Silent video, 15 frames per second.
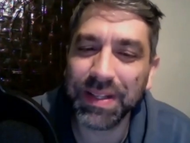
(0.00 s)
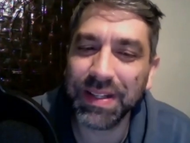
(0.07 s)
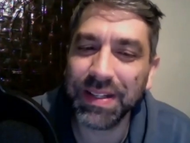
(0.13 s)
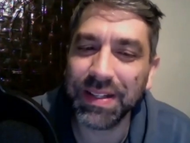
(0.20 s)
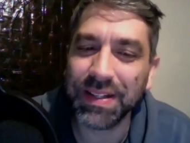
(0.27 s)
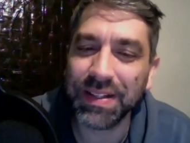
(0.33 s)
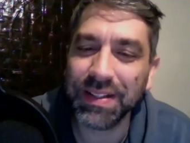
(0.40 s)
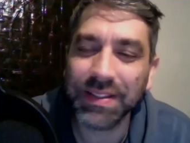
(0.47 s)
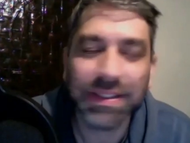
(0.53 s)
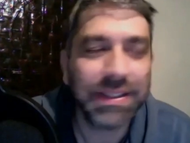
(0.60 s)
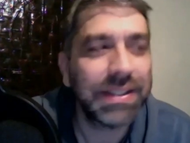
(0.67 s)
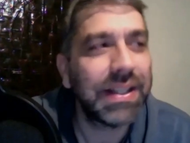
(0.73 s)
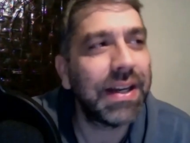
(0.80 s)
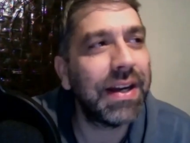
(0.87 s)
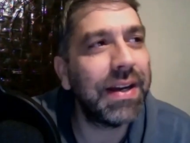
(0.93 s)
Yeah.
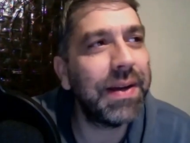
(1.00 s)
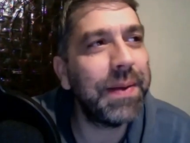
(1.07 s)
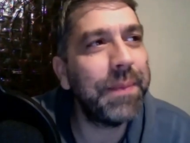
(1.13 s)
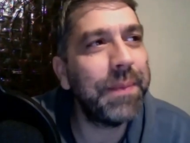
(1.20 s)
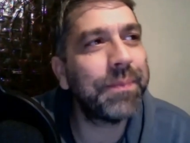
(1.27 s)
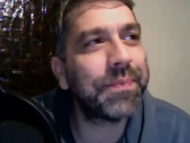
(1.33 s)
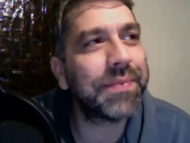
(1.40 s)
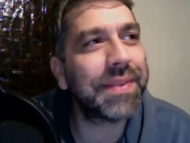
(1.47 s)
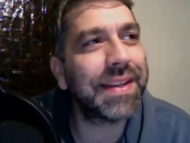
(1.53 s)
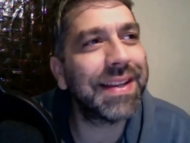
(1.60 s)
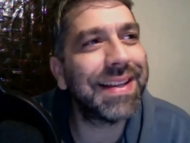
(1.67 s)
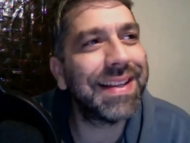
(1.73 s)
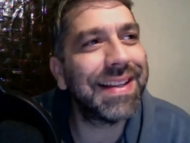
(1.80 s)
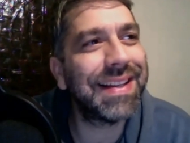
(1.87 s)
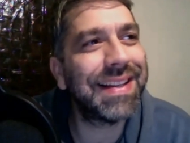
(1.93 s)
Um, yeah,
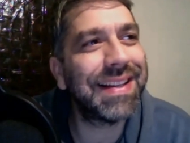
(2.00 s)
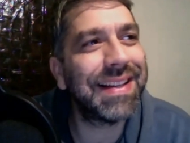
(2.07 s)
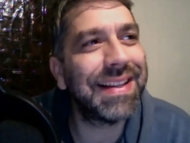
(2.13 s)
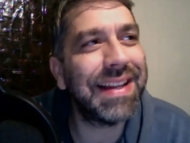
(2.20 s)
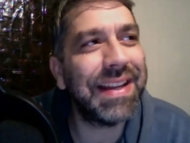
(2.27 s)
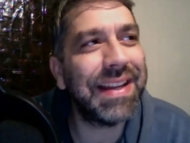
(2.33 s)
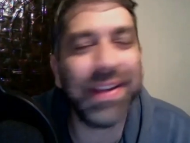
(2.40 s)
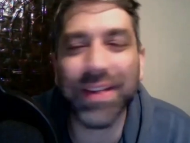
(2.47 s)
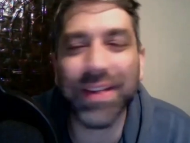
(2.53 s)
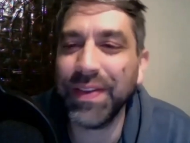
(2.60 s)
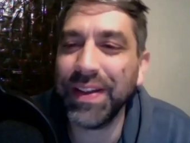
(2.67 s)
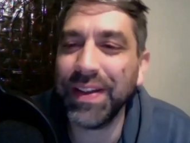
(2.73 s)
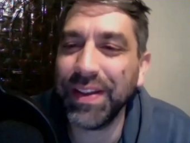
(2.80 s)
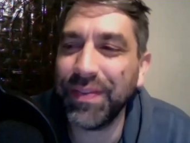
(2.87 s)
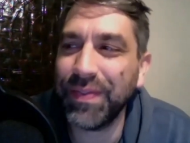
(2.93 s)
that's a good point. If
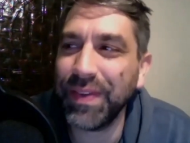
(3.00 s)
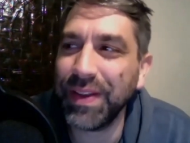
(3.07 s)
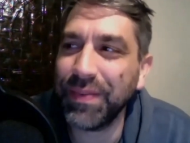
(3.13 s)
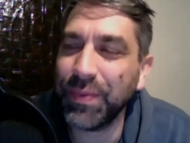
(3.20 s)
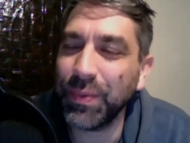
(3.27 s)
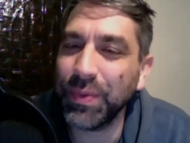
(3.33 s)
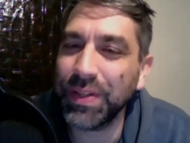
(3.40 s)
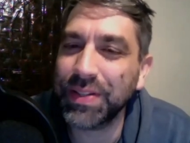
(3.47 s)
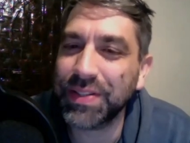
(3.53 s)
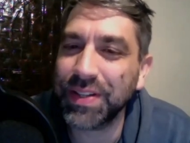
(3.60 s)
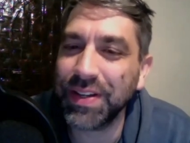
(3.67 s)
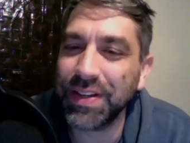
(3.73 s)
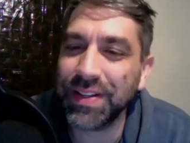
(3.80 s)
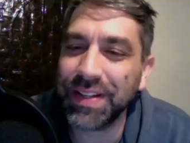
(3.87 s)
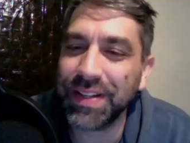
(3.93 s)
he, if if all the
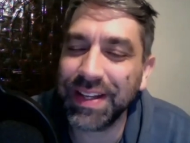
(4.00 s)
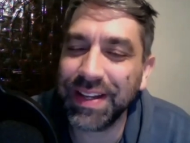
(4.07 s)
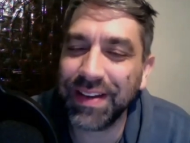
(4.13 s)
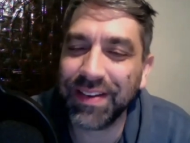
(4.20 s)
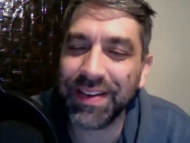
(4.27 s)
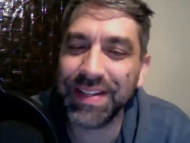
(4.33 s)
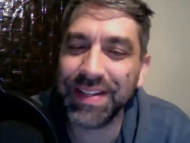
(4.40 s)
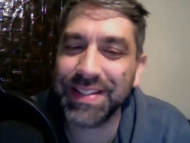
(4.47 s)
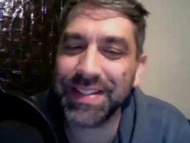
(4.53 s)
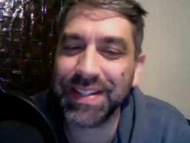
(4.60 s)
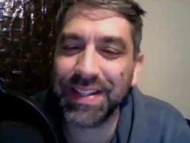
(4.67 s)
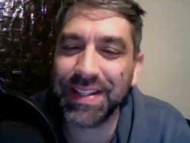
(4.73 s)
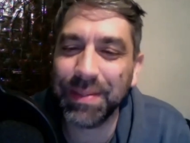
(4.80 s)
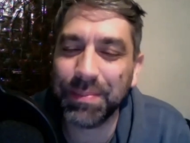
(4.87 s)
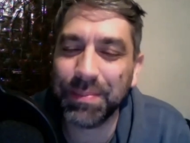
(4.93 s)
dirt that he hides
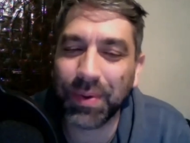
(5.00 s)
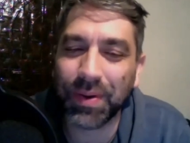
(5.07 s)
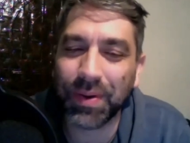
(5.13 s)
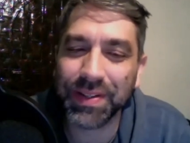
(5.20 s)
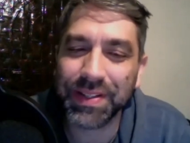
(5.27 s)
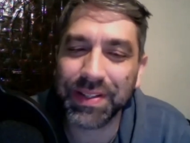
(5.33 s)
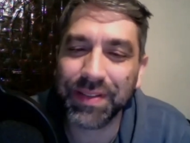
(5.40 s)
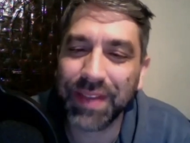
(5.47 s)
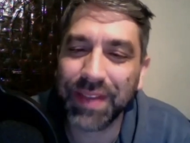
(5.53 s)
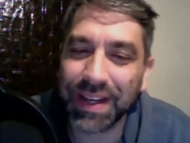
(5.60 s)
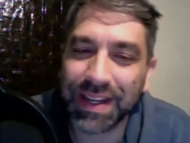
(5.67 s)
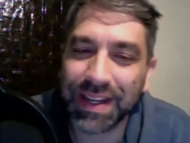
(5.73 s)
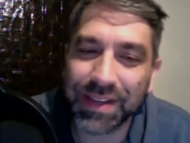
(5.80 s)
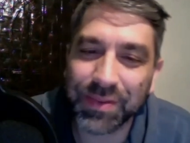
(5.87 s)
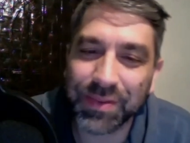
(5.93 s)
in in the box, if
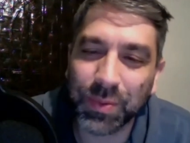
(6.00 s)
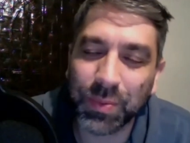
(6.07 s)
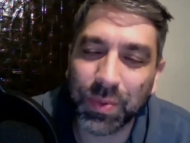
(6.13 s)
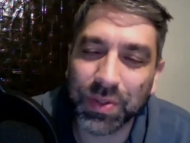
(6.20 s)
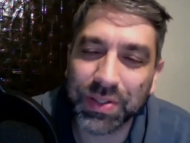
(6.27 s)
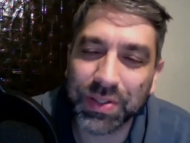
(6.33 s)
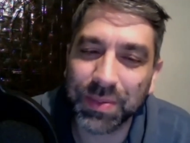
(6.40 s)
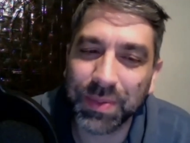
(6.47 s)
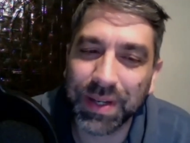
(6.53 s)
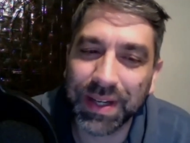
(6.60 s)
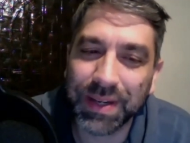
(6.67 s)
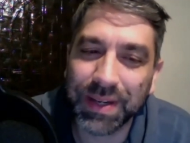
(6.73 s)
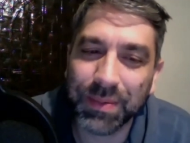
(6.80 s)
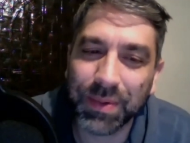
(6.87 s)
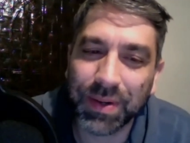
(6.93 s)
that gets all washed
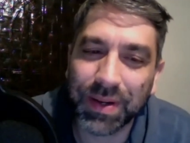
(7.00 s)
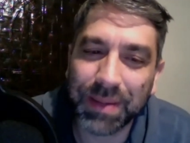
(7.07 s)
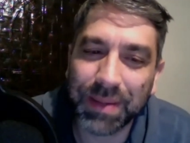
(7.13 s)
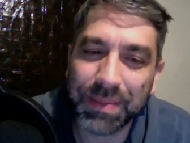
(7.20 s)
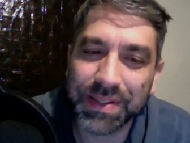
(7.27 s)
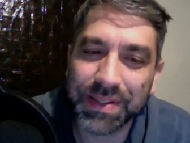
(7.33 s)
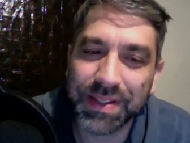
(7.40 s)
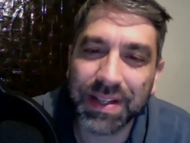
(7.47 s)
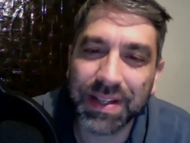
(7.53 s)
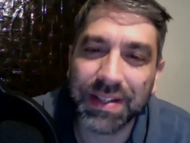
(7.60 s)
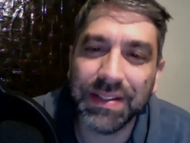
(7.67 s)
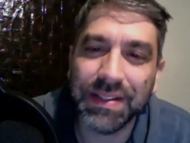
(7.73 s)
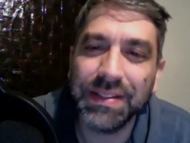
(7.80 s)
away, what happens then?